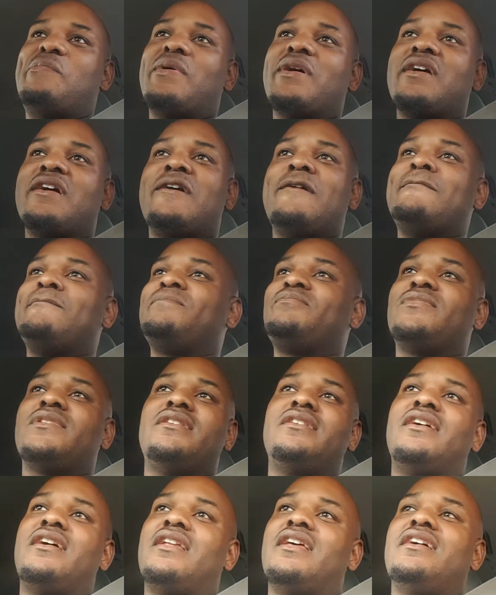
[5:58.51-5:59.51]
But
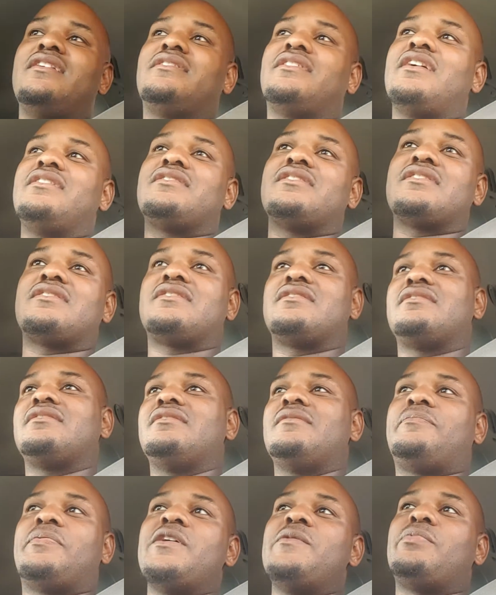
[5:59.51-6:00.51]
yeah, they're just,
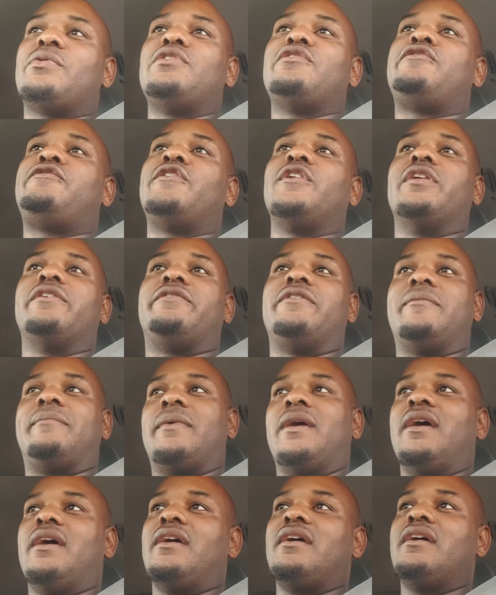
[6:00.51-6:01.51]
people are full of it,
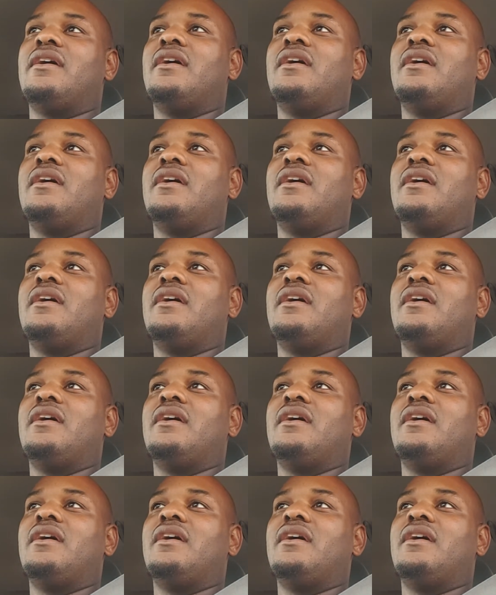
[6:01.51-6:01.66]
man.